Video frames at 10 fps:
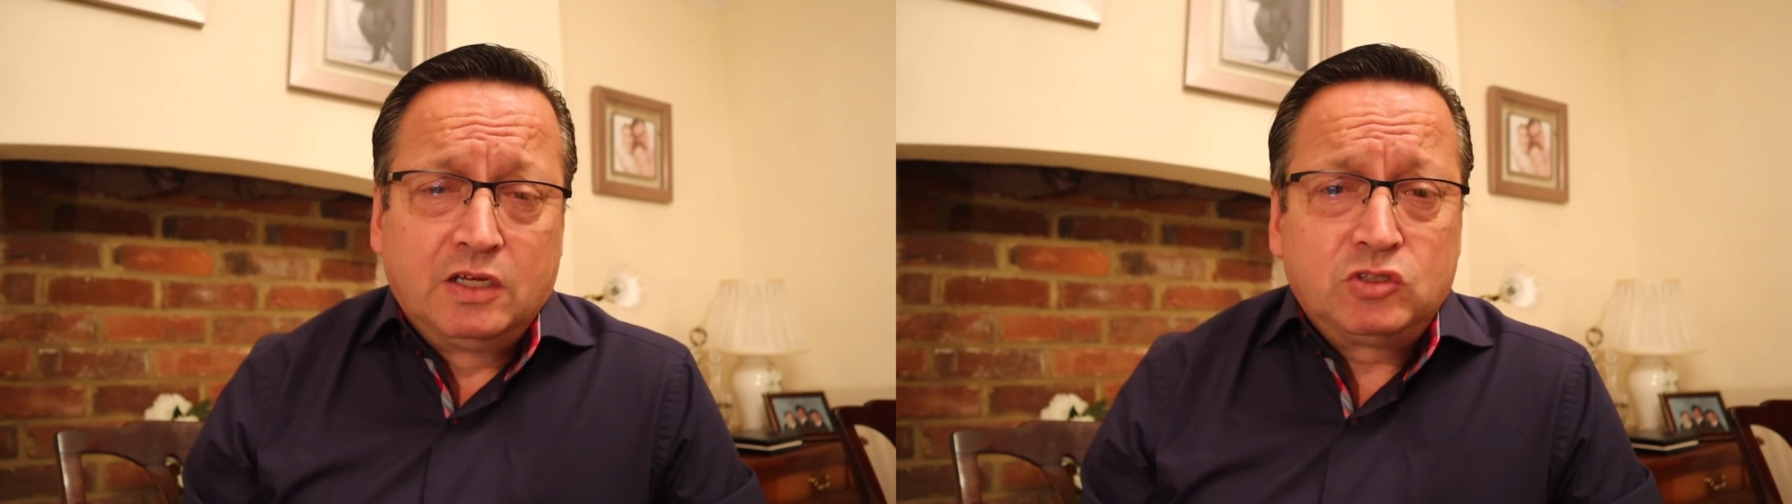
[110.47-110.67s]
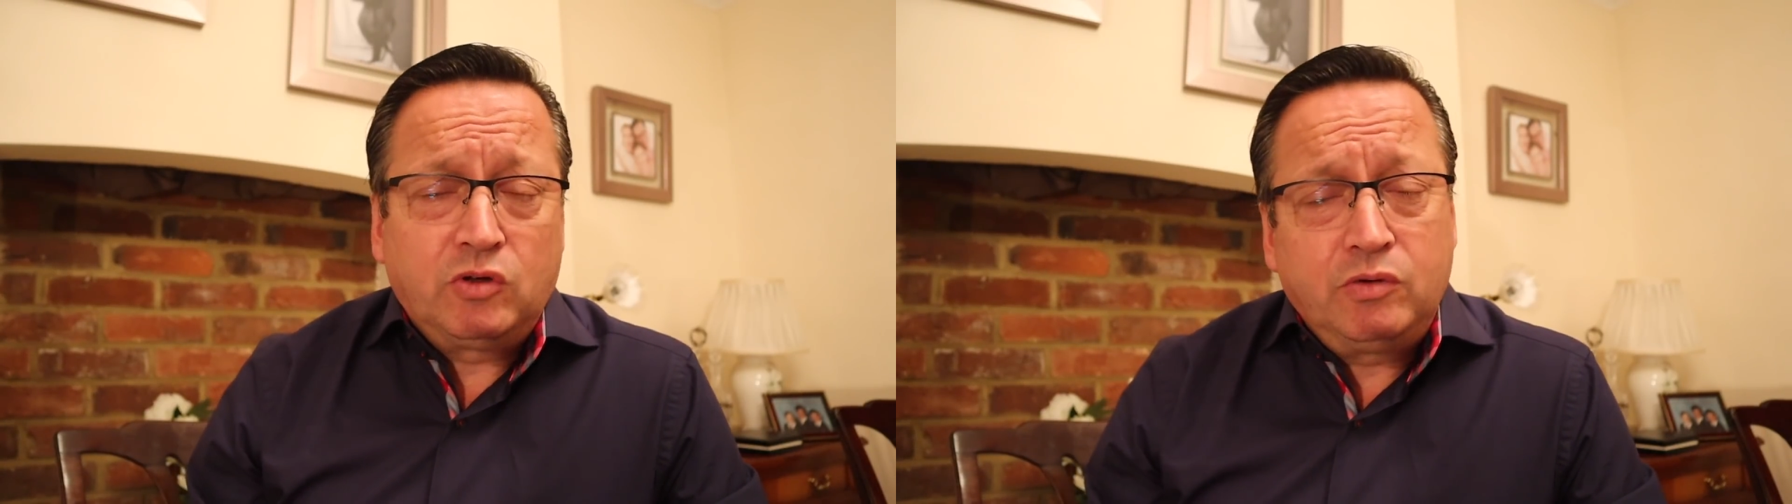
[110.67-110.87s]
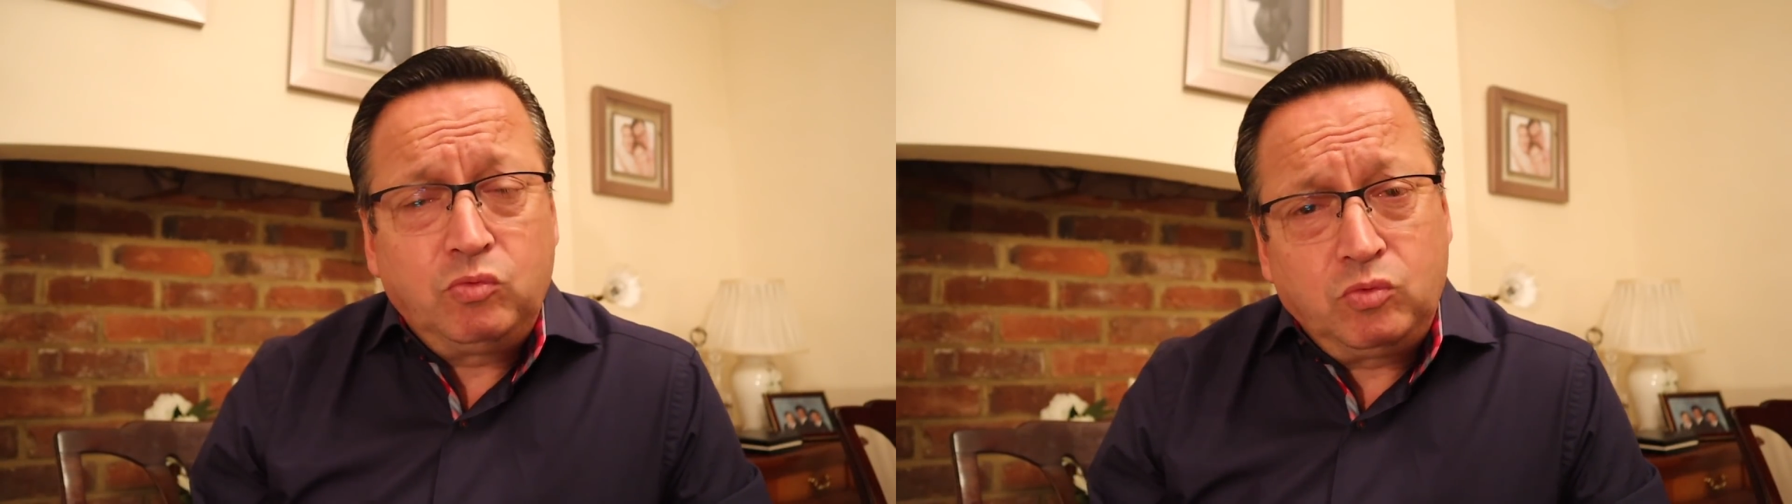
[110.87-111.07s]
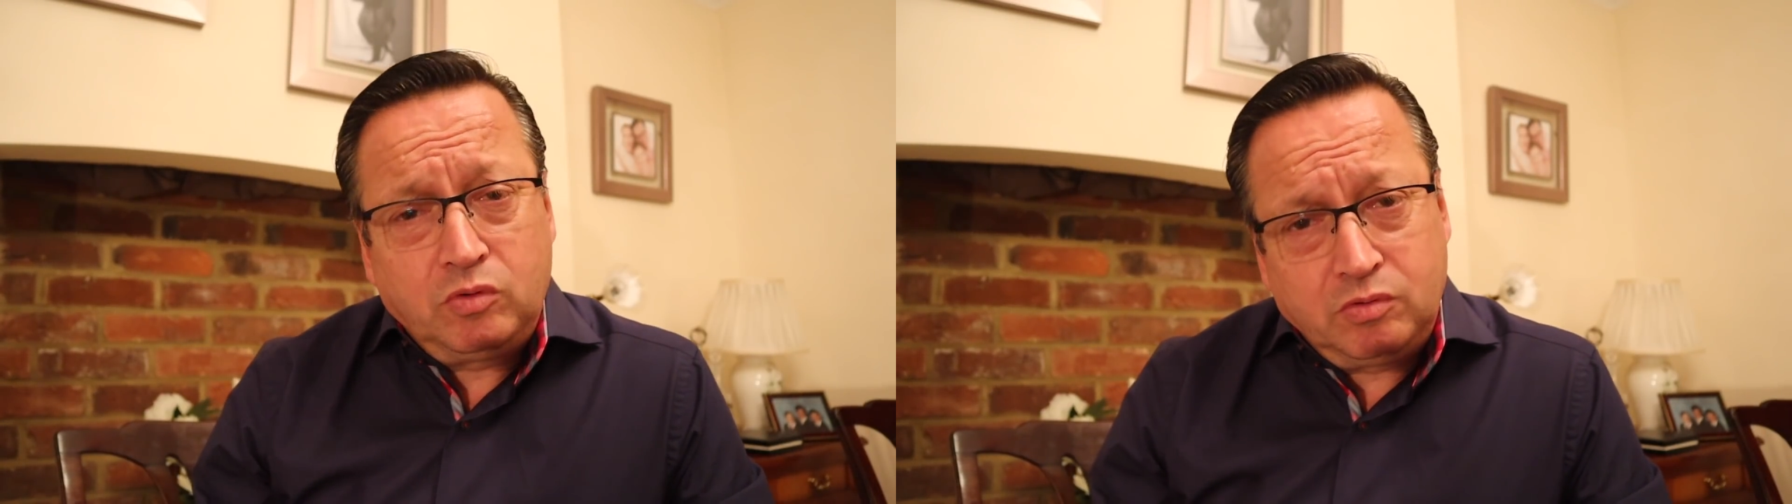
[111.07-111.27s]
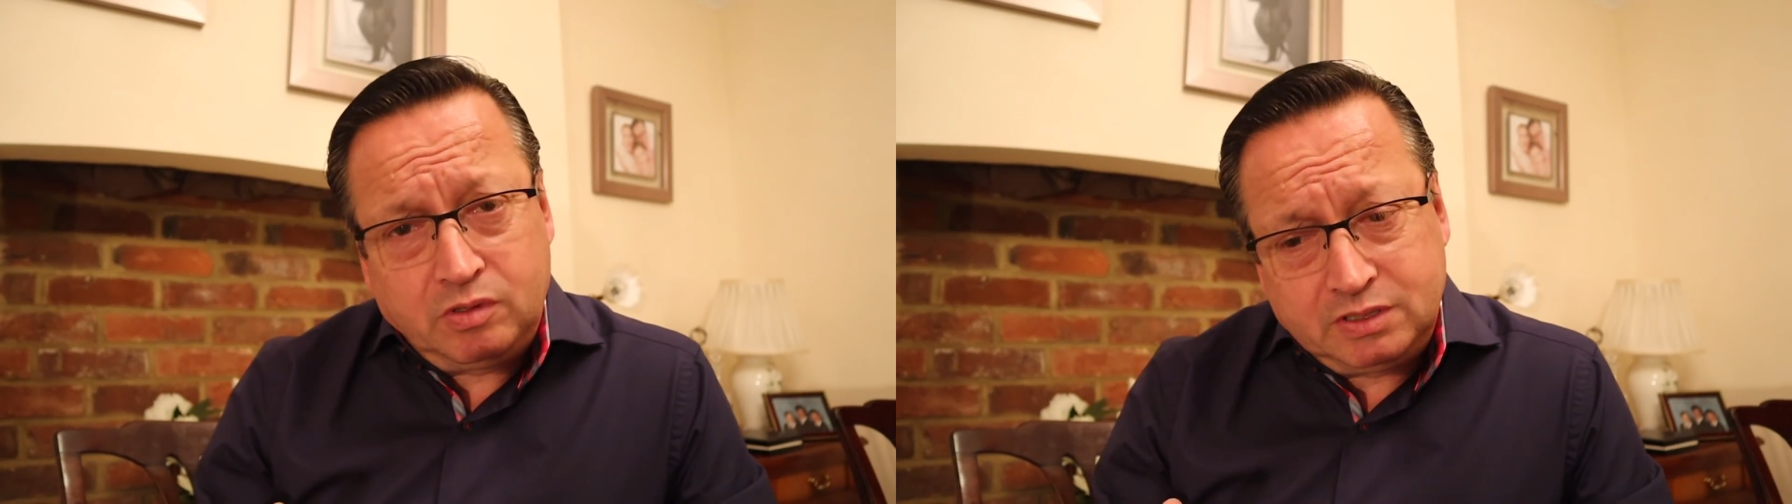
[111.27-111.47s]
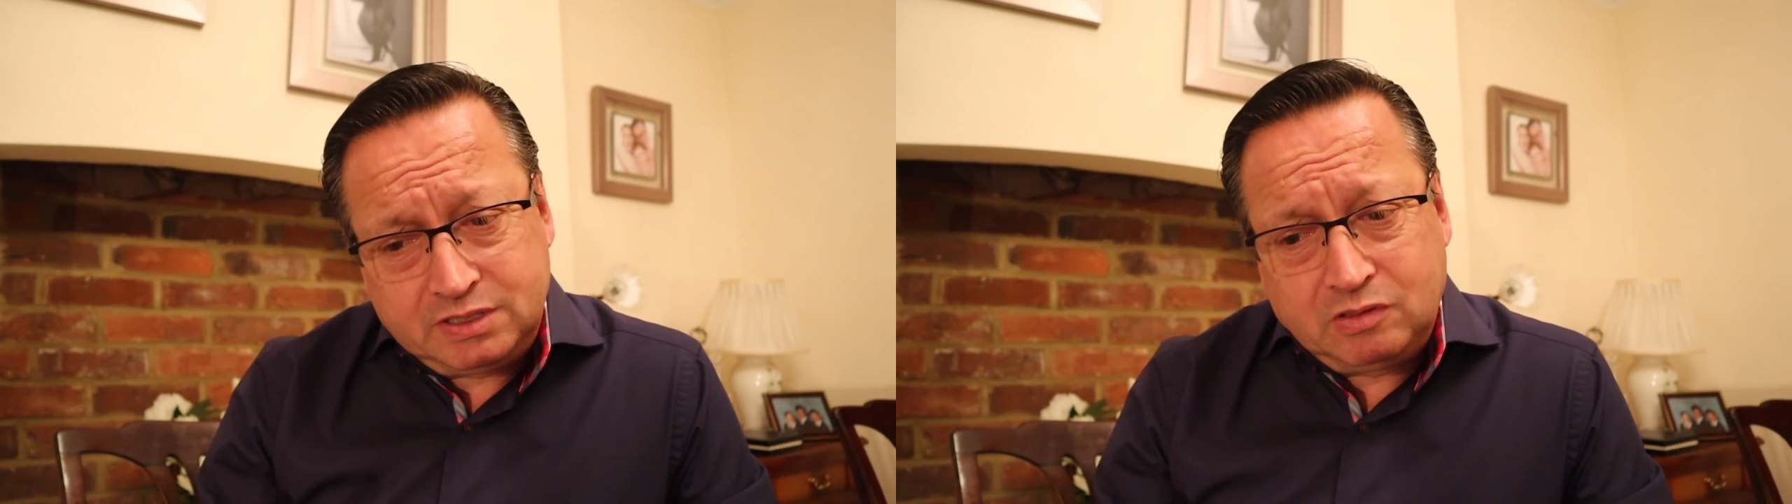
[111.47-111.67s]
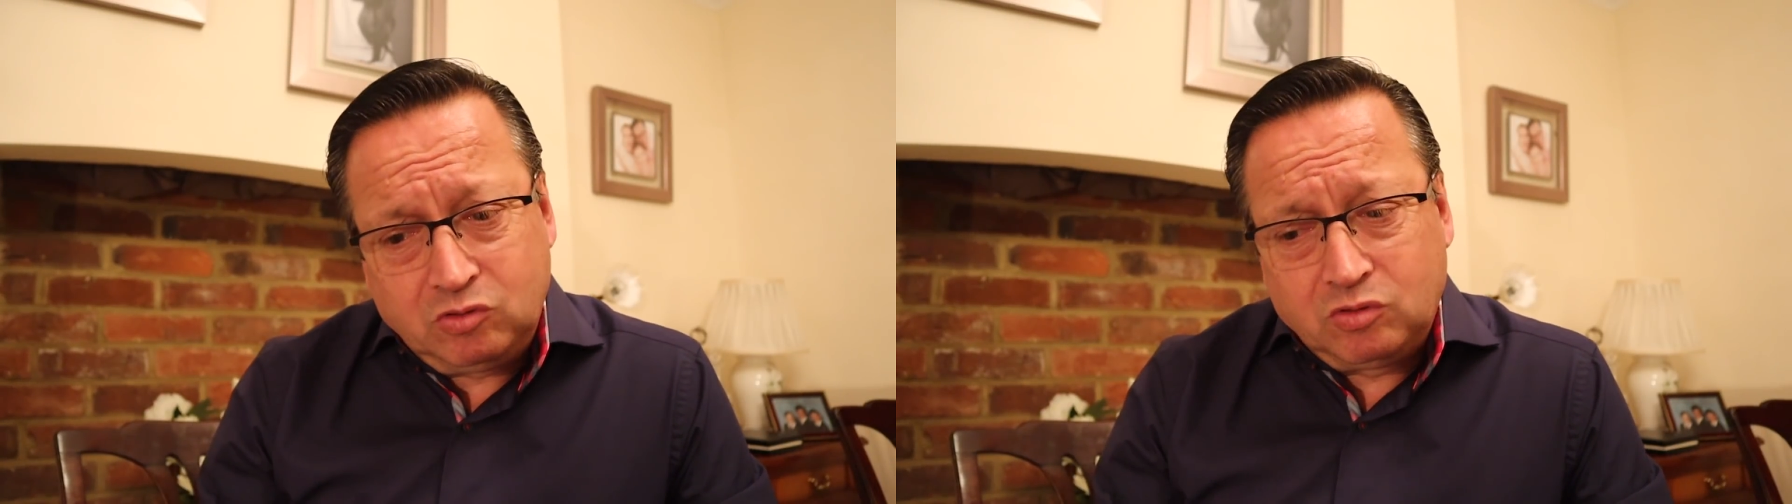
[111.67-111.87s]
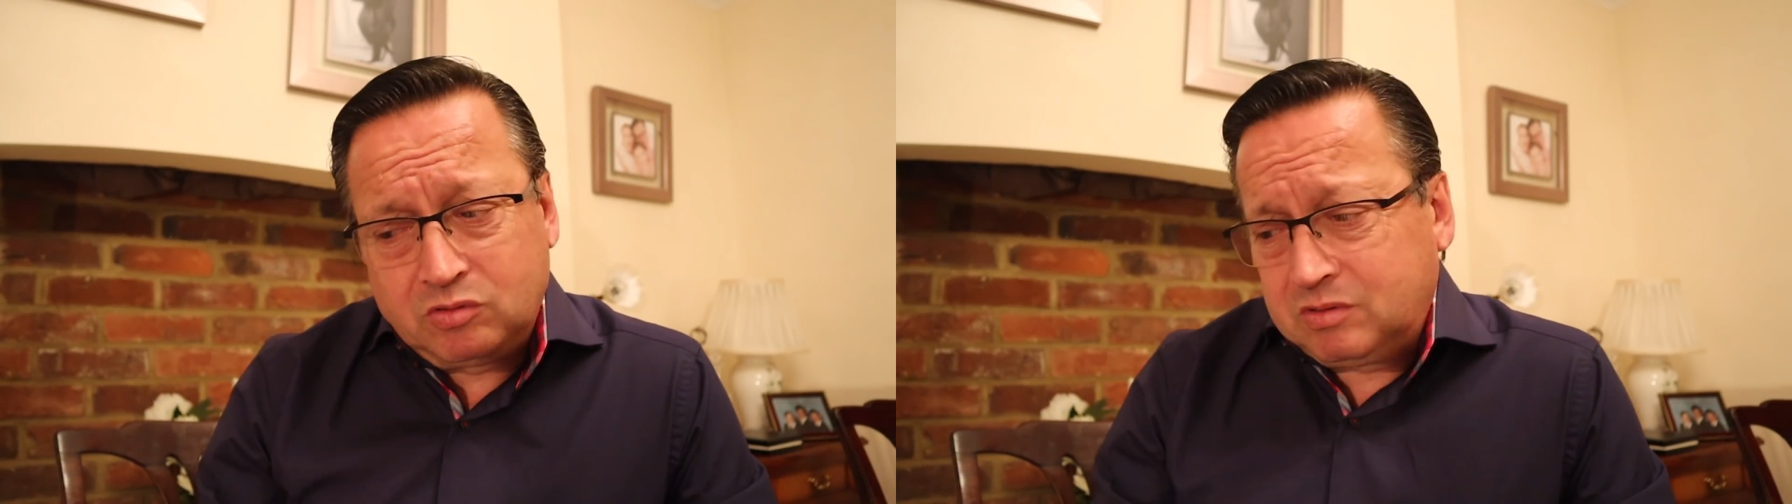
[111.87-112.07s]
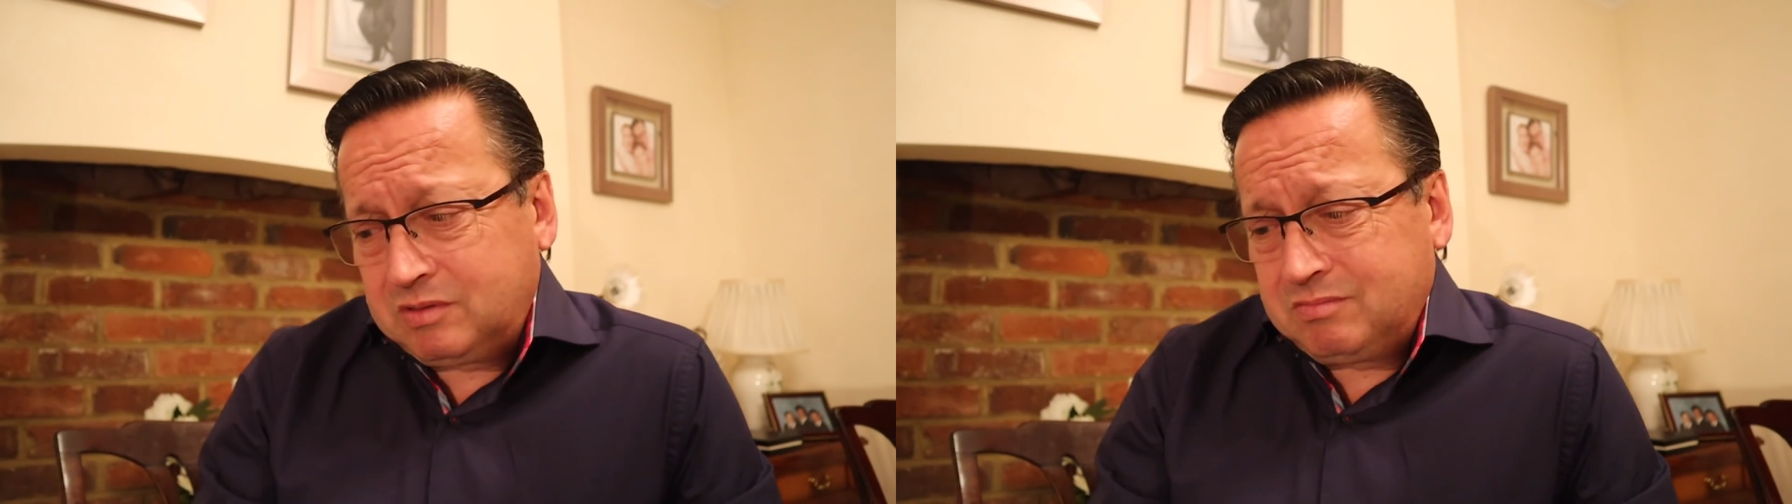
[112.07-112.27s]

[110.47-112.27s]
So I said, look,